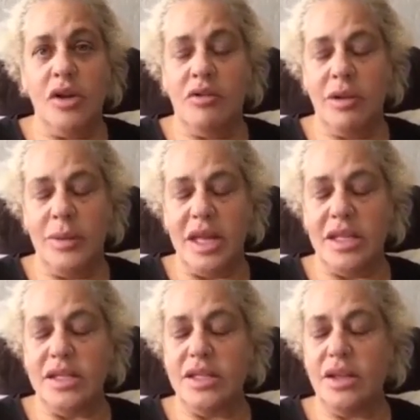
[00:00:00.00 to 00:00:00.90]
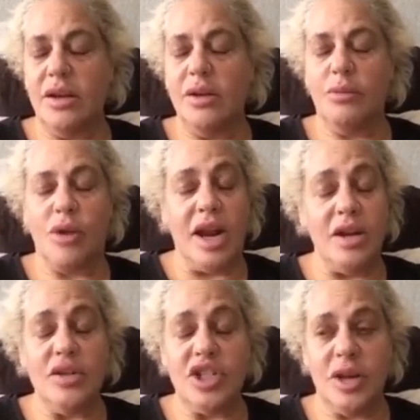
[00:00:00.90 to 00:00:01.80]
Caribbean's
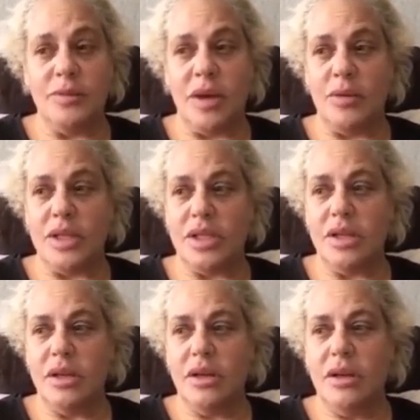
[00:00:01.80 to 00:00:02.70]
brand new ship that was,